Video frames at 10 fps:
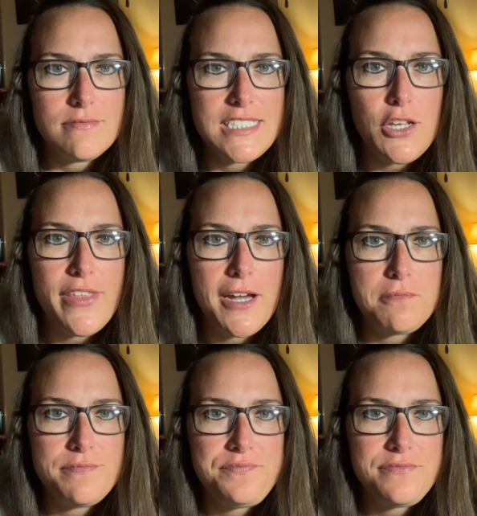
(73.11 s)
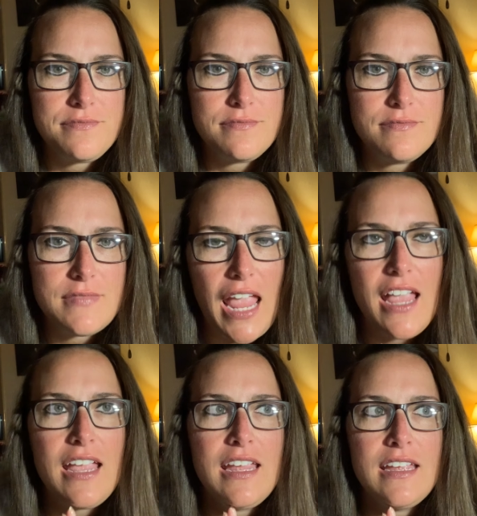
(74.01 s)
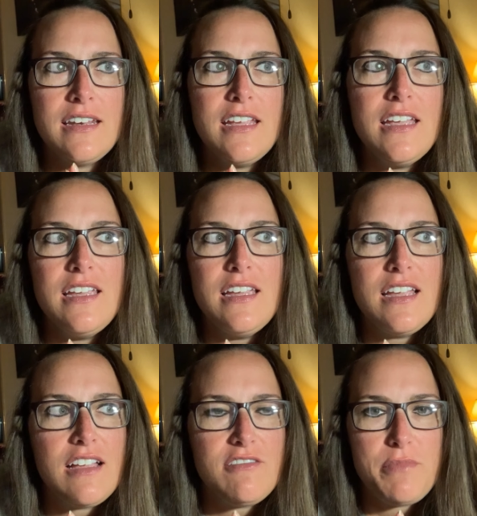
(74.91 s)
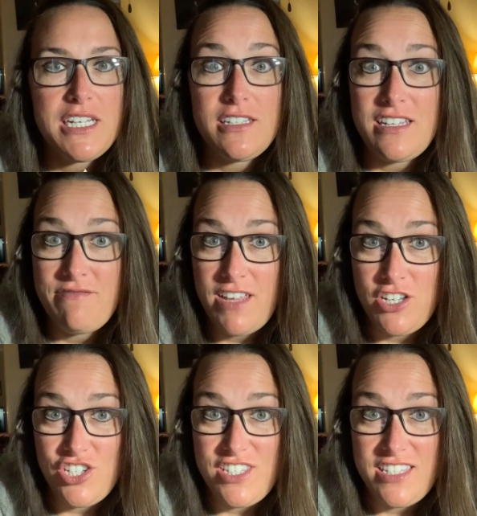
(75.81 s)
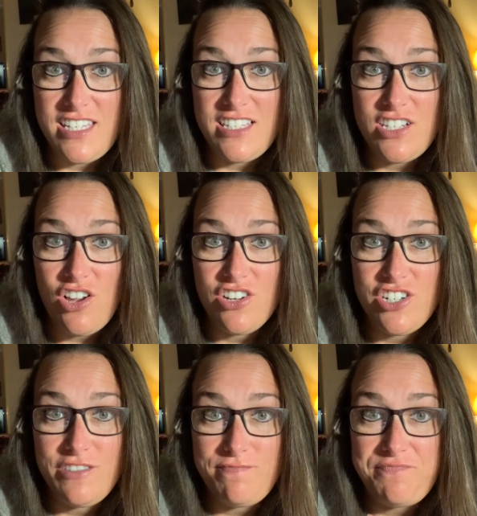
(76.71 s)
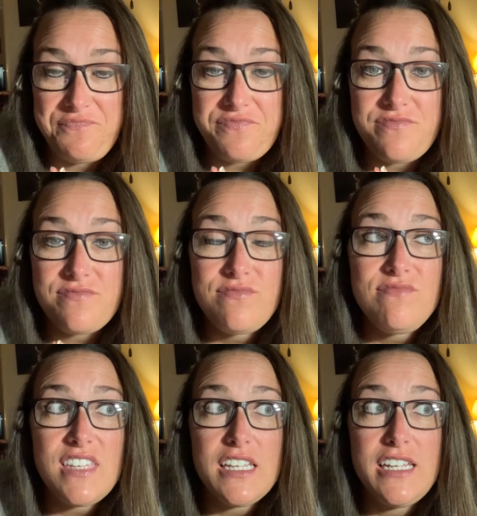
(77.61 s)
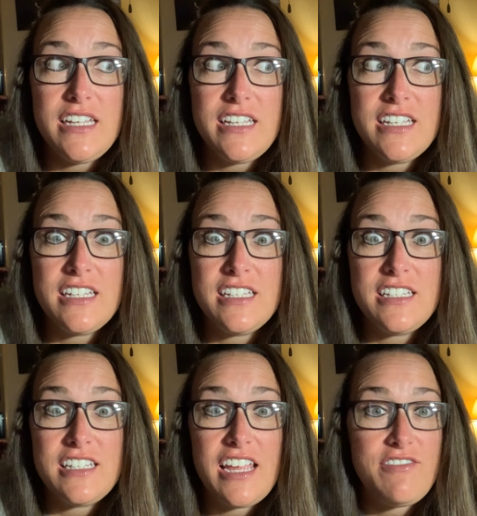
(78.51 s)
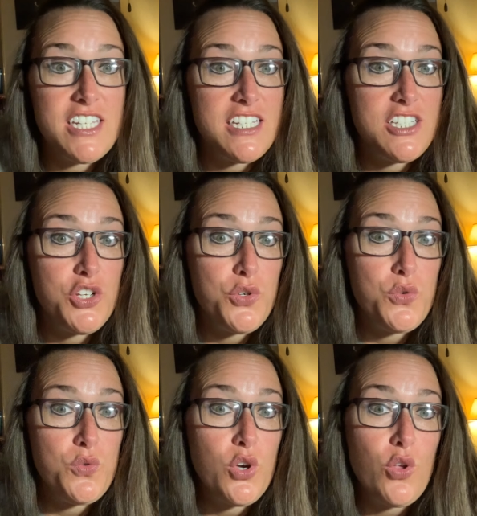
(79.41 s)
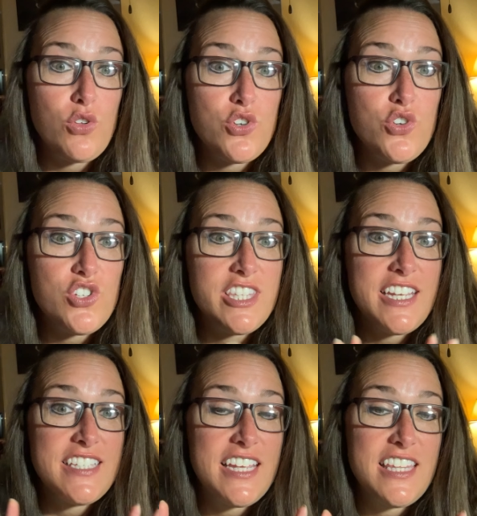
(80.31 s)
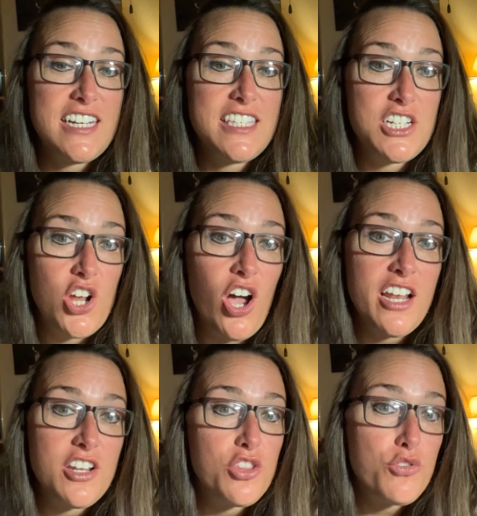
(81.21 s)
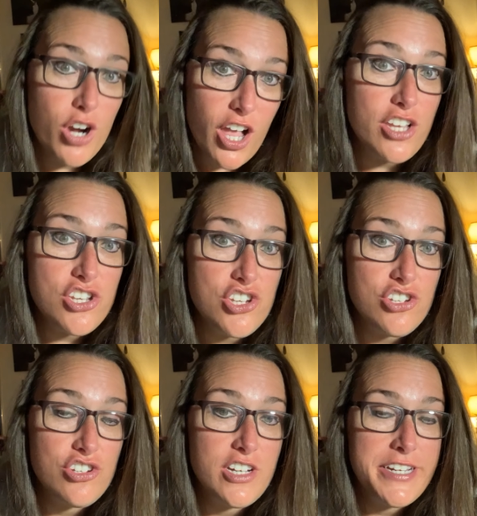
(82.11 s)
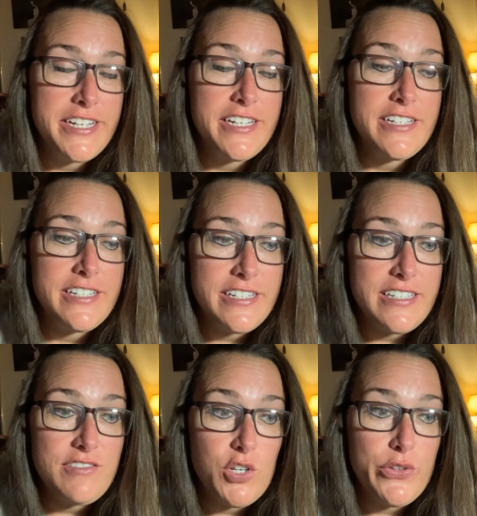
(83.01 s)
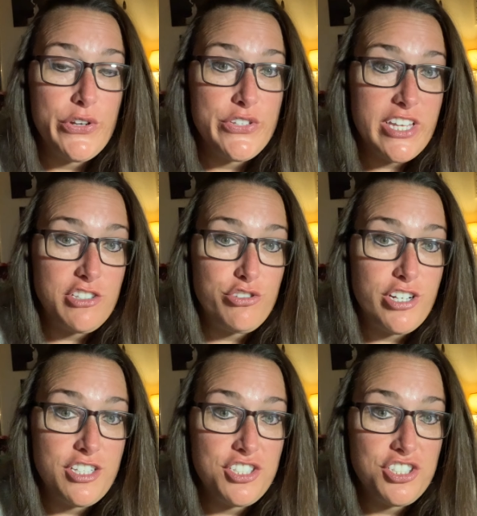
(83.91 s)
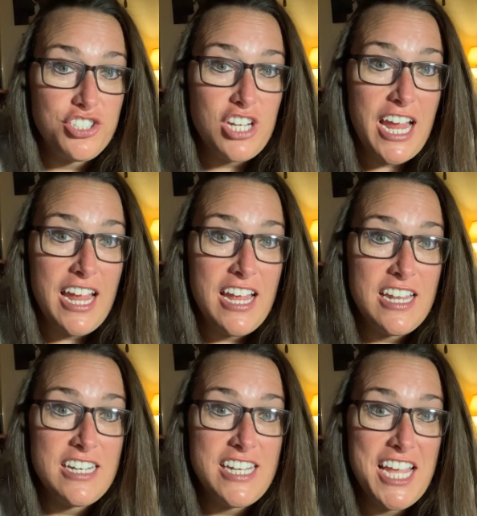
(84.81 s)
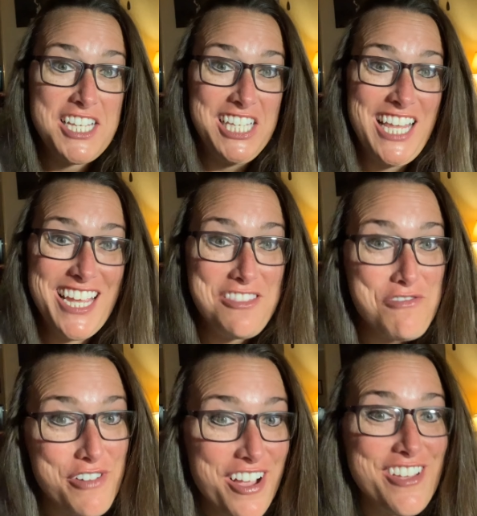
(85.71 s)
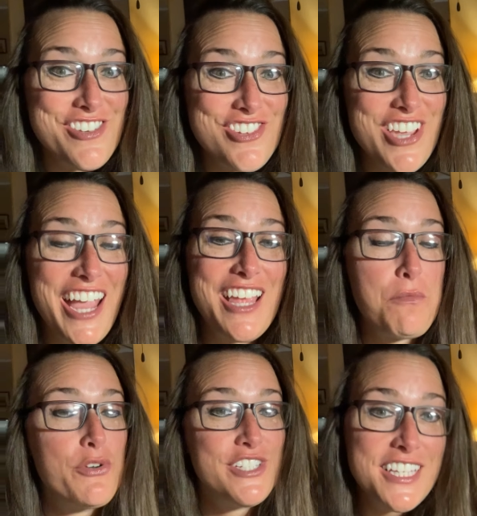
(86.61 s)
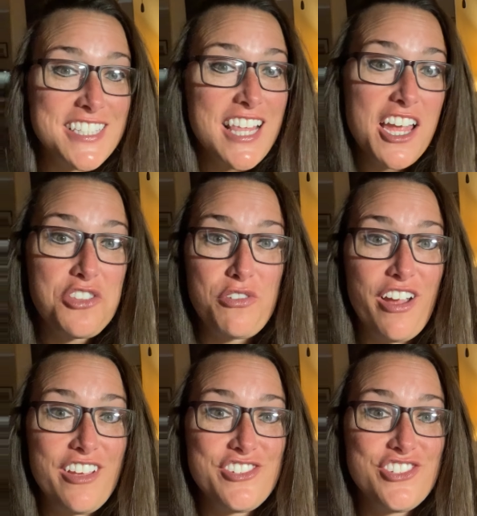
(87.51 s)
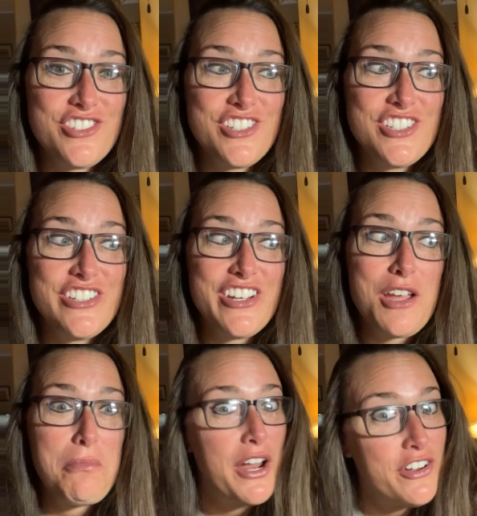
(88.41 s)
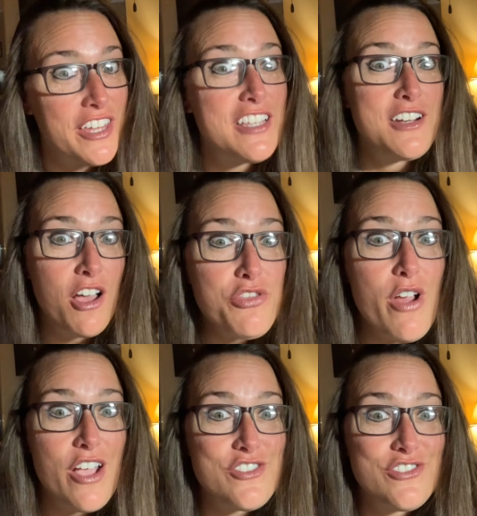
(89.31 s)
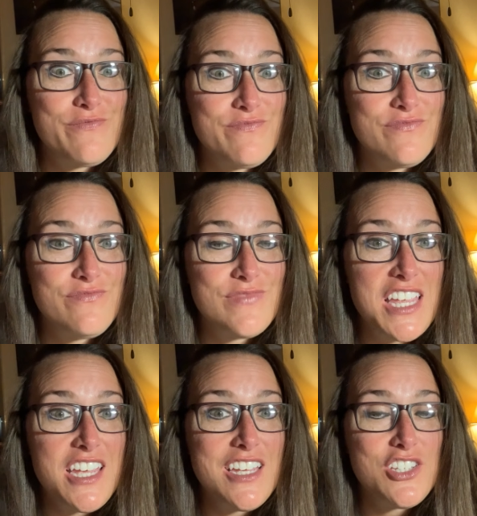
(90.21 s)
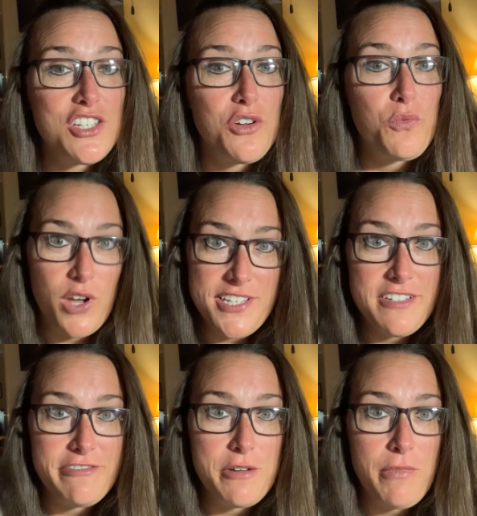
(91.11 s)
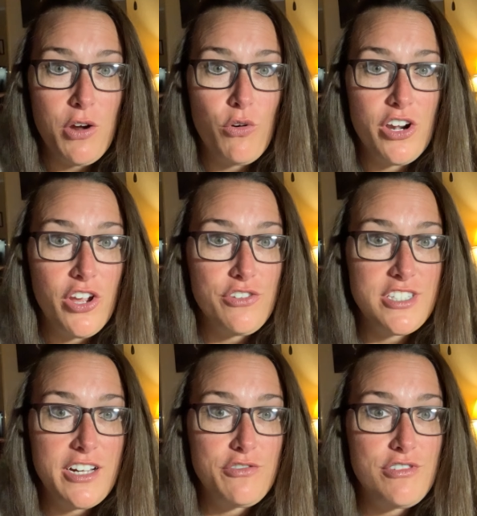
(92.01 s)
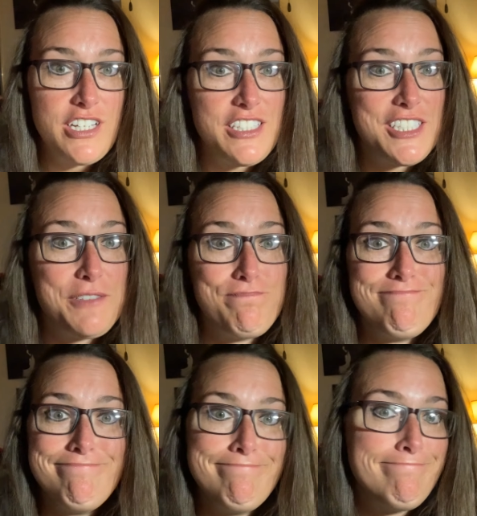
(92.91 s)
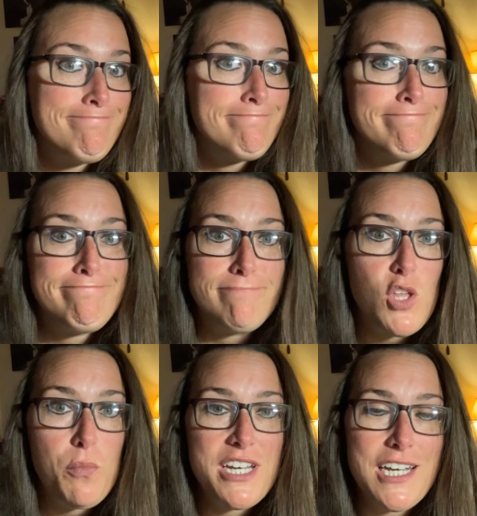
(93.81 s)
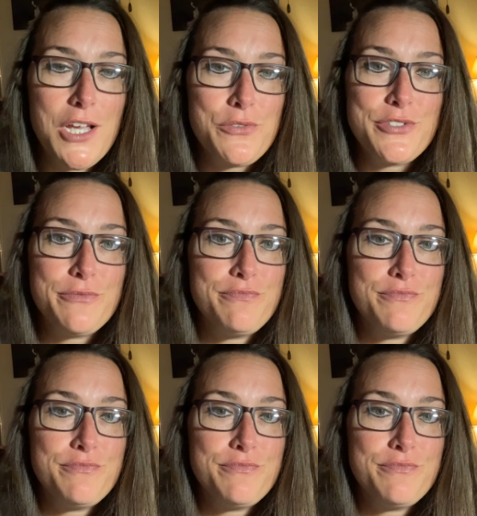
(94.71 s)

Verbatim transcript: still there. And I've been to the infectious disease doctor and they did two cultures and they say that it's not thrush even though it looks like thrush and it tastes like thrush and it presents like thrush, apparently it's not thrush. So was it from my corticosteroids? Nobody knows.